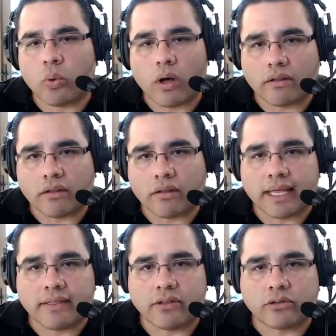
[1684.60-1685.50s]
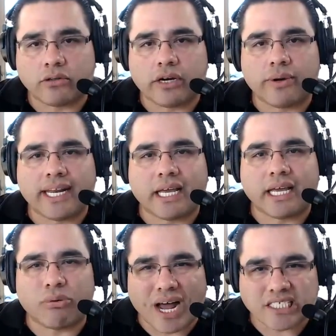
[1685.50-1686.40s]
qualify that they're generating
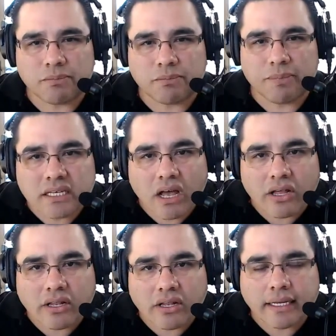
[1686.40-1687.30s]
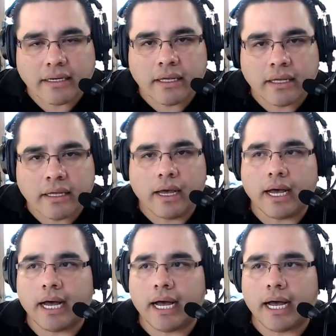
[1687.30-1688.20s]
prospects online.
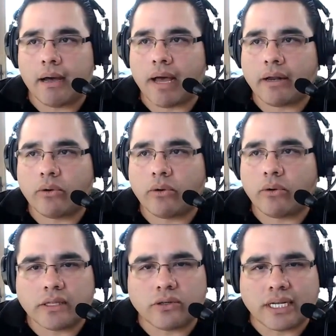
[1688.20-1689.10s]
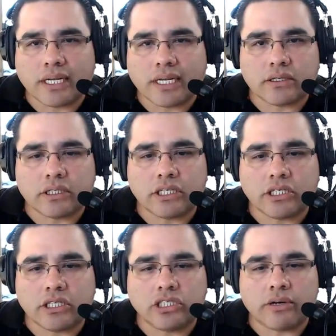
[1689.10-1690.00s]
I don't know that they're
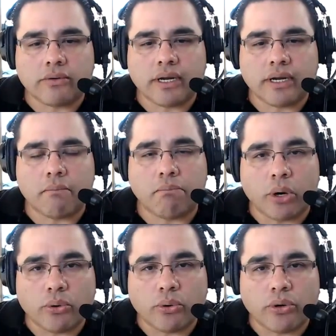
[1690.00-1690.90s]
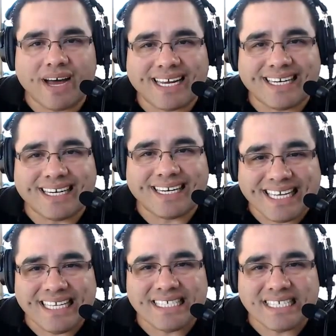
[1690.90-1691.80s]
necessarily generating bona fide
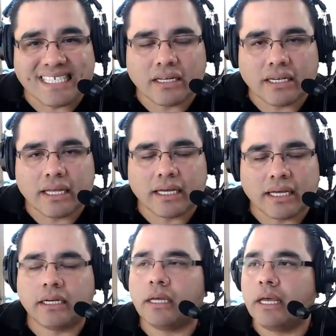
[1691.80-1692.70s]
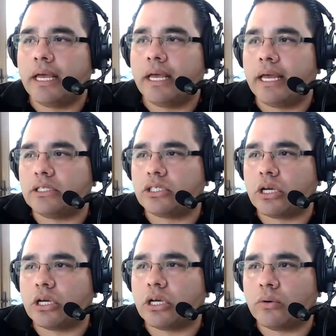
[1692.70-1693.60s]
leads online, and
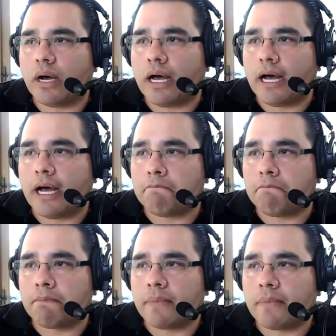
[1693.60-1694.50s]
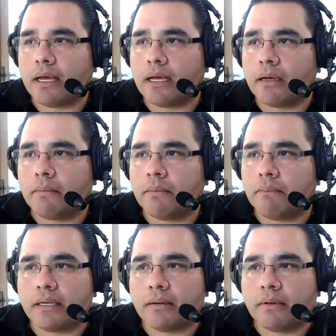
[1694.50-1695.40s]
so
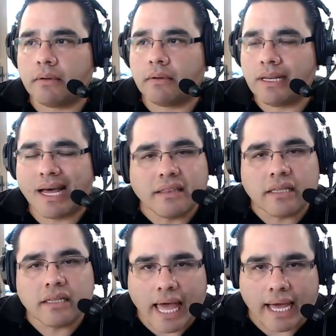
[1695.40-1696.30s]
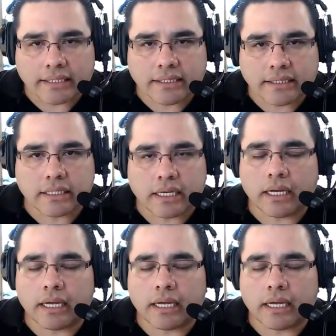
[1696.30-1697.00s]
but nonetheless,